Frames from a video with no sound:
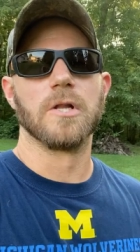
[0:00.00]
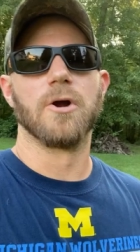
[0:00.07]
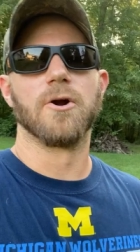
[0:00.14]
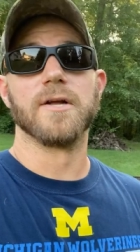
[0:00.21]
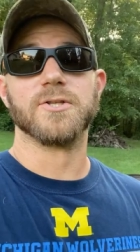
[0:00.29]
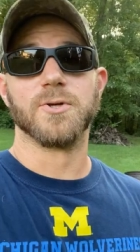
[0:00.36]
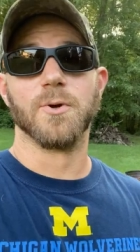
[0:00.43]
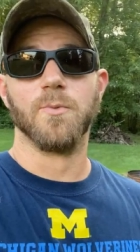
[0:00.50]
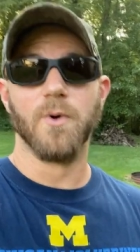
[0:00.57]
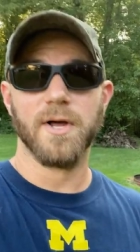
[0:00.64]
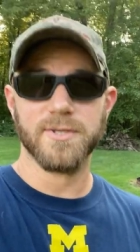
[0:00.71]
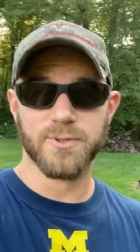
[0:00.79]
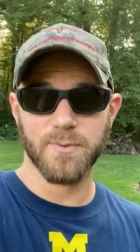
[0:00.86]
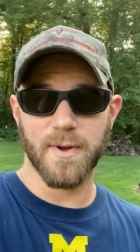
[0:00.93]
All right, so
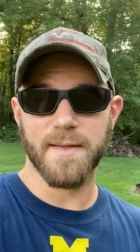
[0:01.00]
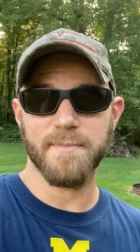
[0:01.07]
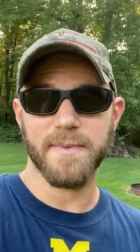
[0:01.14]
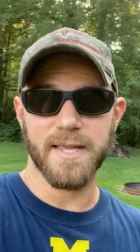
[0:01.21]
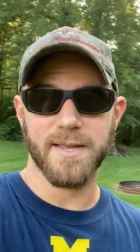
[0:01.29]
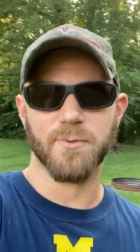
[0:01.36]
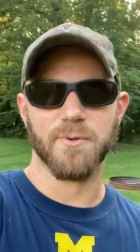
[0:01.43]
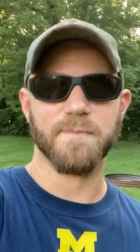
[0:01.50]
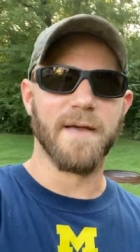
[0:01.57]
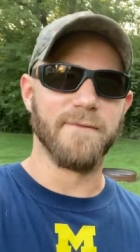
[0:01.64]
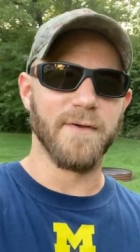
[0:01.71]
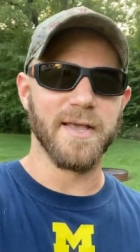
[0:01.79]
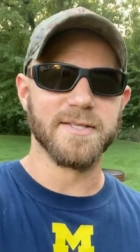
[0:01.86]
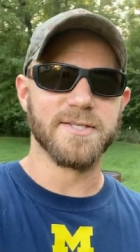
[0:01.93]
what do I mean with my
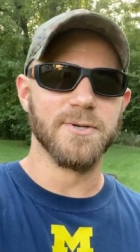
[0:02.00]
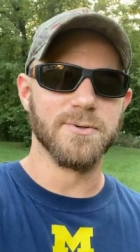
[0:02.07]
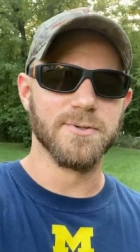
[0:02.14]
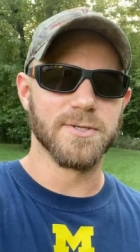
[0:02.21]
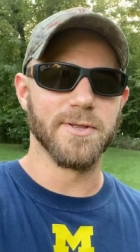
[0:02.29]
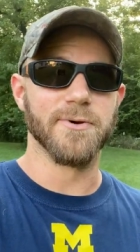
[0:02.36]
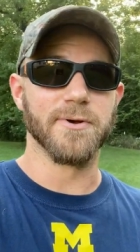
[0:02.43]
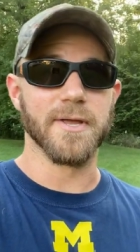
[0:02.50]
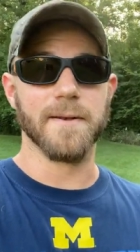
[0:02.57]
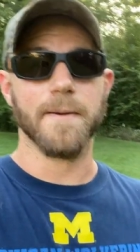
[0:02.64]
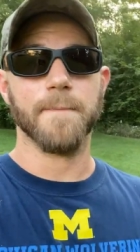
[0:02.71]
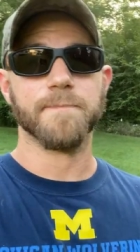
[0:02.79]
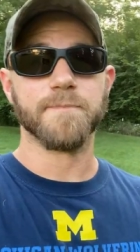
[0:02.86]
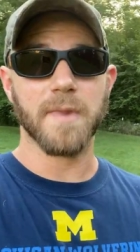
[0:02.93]
fancy new
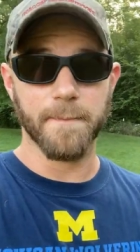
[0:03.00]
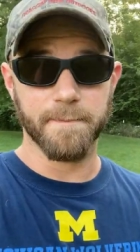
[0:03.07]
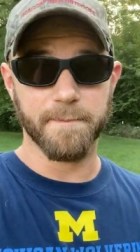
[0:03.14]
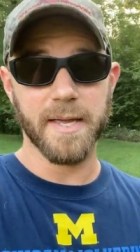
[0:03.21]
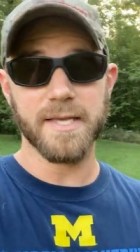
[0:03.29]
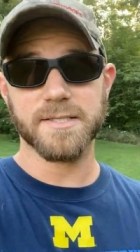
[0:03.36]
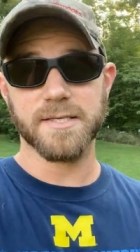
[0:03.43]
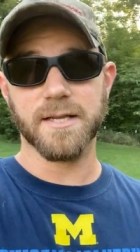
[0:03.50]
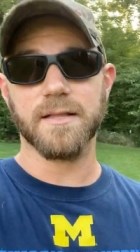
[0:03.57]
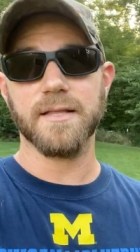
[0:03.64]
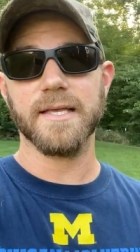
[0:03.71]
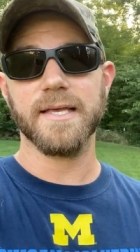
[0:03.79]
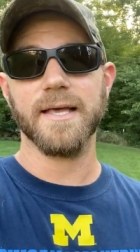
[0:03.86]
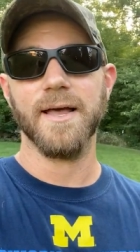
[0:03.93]
slogan?
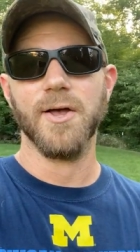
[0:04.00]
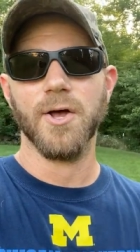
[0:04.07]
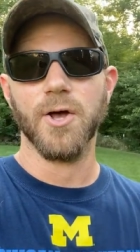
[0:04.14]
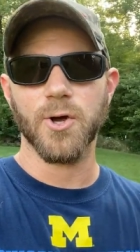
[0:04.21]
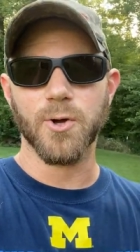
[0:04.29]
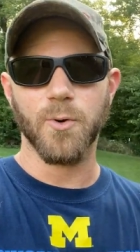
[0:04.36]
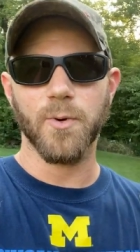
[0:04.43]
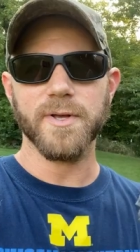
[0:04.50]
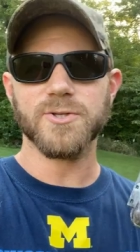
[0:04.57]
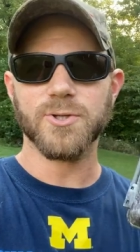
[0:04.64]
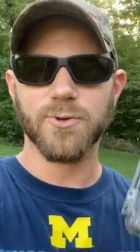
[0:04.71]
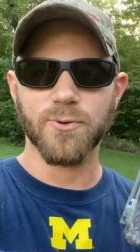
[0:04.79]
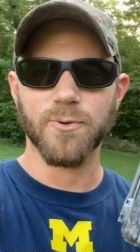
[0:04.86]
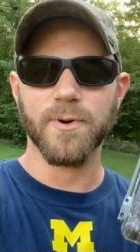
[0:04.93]
Basically, quit
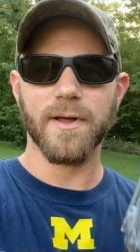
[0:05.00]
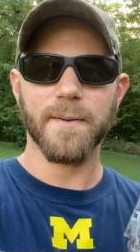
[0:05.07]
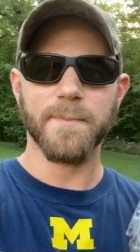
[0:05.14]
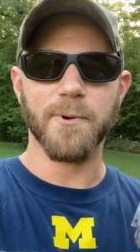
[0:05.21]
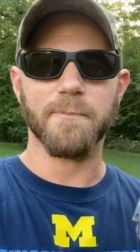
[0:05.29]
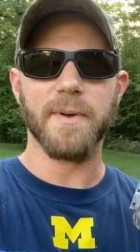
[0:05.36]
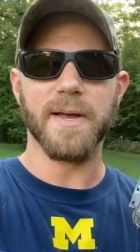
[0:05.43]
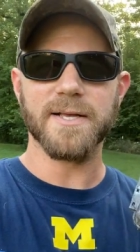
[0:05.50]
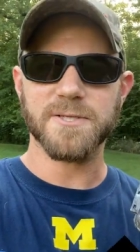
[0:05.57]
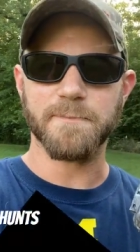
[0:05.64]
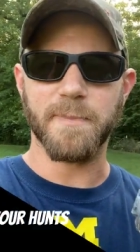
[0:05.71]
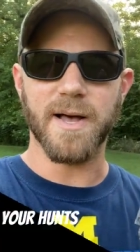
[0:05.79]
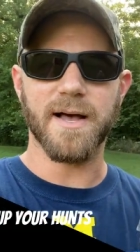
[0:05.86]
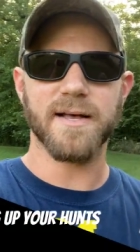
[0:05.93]
screwing up your best
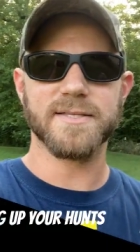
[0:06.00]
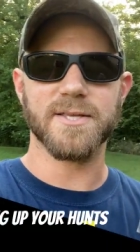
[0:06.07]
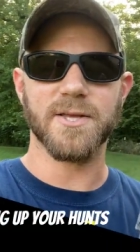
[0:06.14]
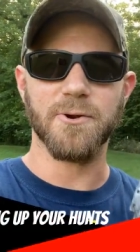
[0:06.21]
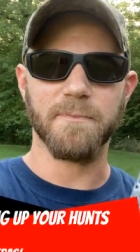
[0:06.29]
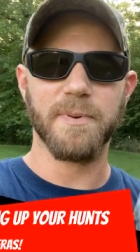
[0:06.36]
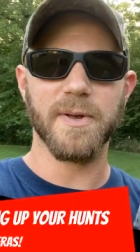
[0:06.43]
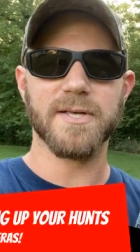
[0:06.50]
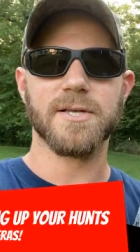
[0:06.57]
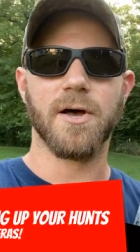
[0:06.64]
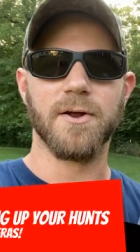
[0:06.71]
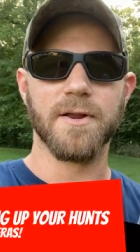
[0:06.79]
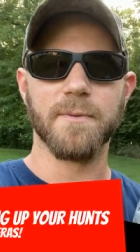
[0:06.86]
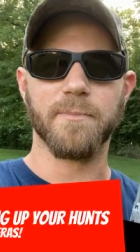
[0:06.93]
spots and your best
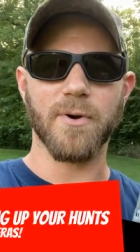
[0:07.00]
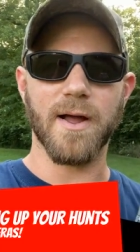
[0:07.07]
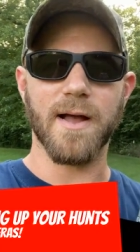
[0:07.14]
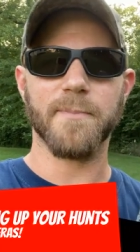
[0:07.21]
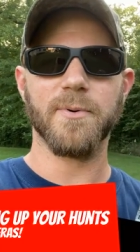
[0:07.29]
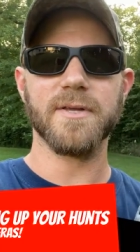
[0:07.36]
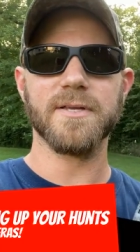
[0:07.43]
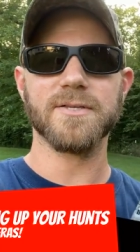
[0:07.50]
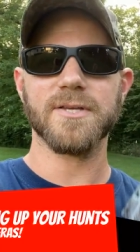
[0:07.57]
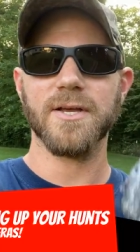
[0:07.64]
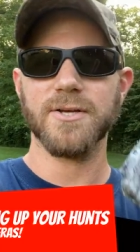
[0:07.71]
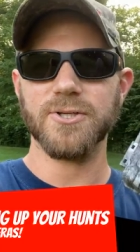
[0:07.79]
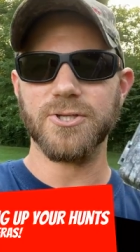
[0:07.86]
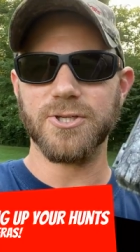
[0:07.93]
hunting properties
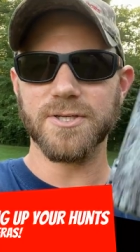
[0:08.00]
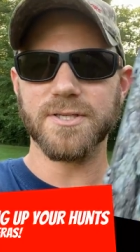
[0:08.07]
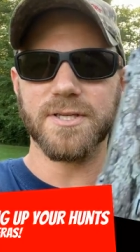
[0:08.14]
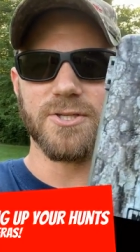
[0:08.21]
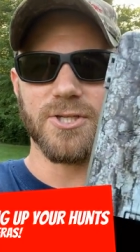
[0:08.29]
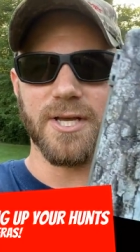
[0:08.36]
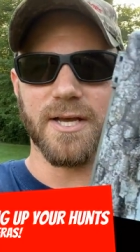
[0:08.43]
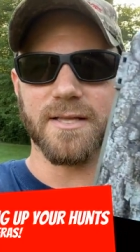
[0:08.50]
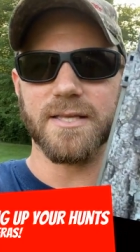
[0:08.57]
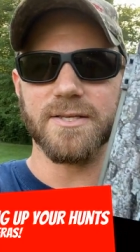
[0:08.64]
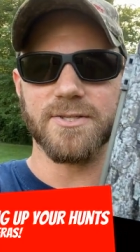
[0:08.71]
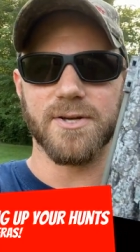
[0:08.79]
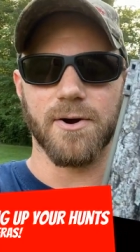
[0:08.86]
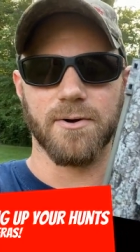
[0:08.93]
just to check
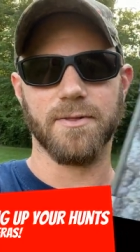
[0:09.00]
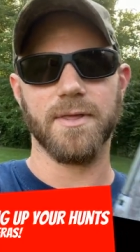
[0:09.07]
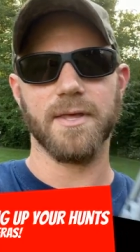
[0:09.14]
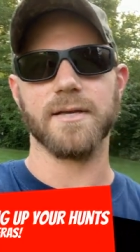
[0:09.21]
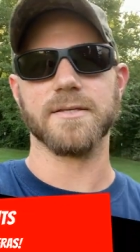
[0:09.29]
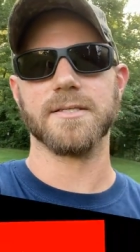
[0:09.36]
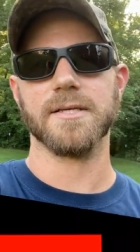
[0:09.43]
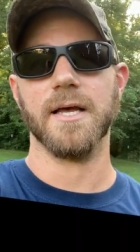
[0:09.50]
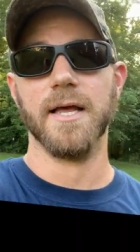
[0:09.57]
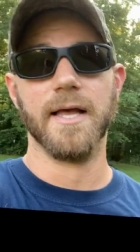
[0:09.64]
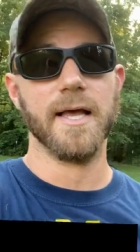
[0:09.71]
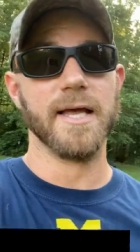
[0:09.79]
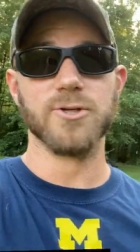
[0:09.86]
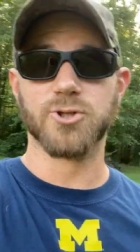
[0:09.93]
these darn things.
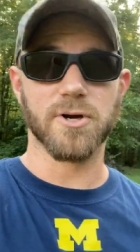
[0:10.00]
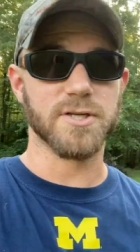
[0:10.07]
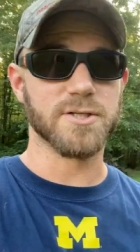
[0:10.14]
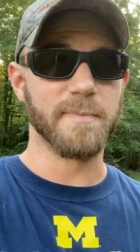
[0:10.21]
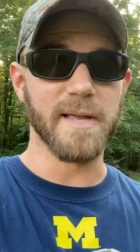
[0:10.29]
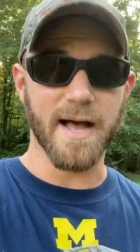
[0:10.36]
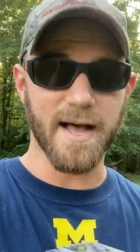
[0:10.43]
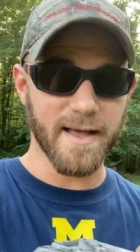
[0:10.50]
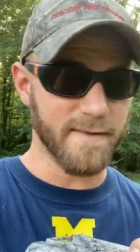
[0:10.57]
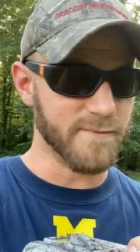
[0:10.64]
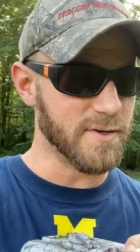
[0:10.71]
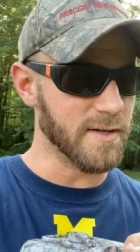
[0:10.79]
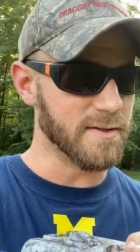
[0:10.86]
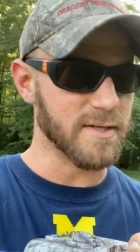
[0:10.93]
And trust me, I
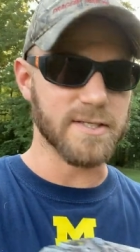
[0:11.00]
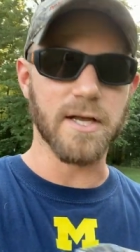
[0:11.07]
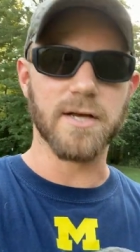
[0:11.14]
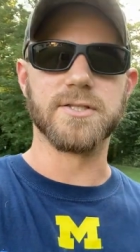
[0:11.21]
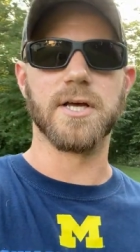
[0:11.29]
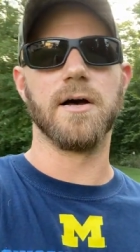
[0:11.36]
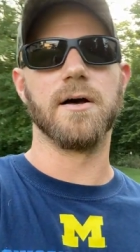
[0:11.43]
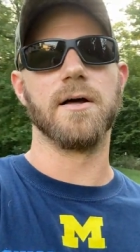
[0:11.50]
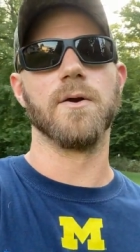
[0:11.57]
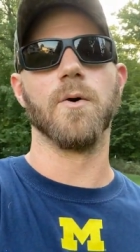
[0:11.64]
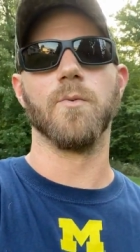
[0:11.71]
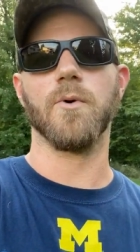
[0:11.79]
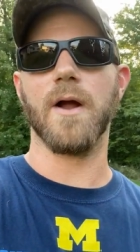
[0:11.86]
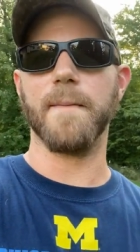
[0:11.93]
have done this a ton,
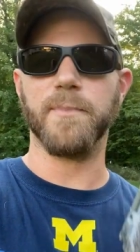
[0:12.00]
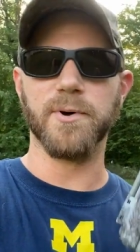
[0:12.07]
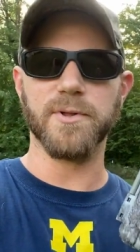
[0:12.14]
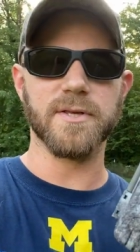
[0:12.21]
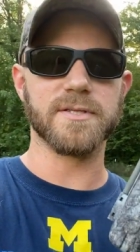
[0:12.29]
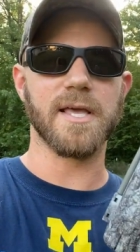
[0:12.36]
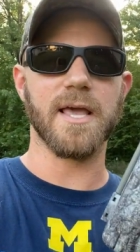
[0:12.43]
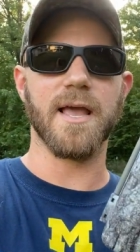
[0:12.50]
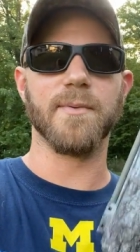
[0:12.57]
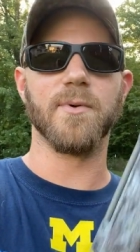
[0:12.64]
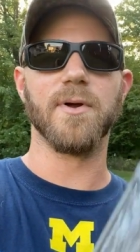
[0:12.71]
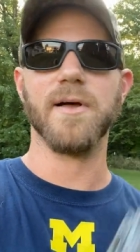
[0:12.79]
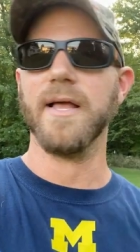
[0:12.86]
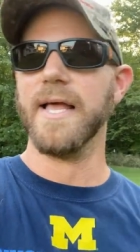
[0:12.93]
where I put this
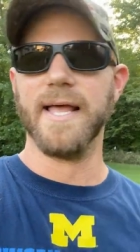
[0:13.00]
camera